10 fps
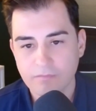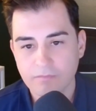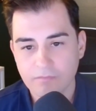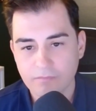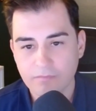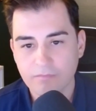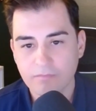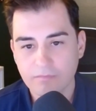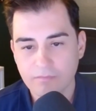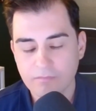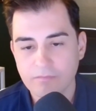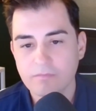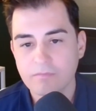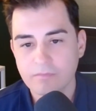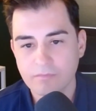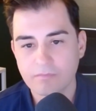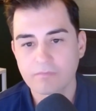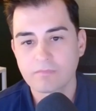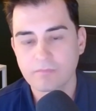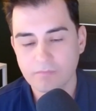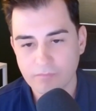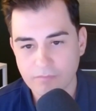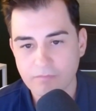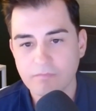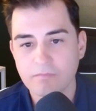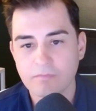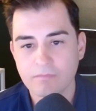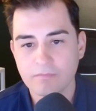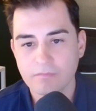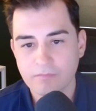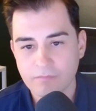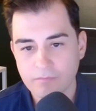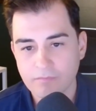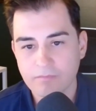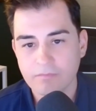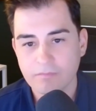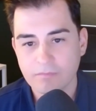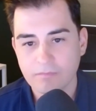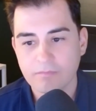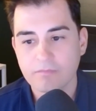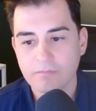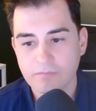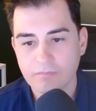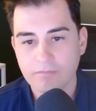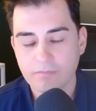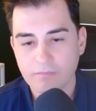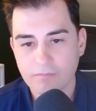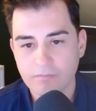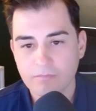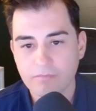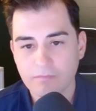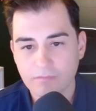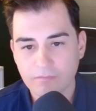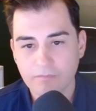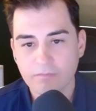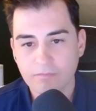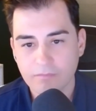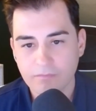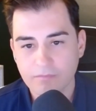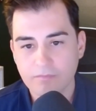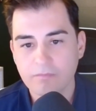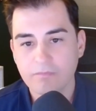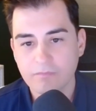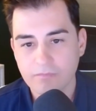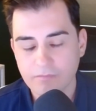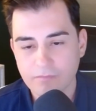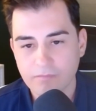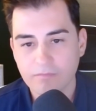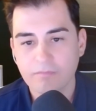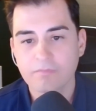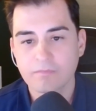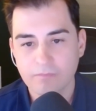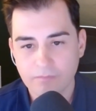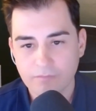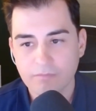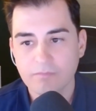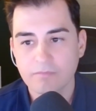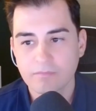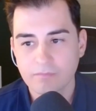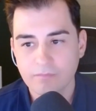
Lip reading: The person shown says nothing.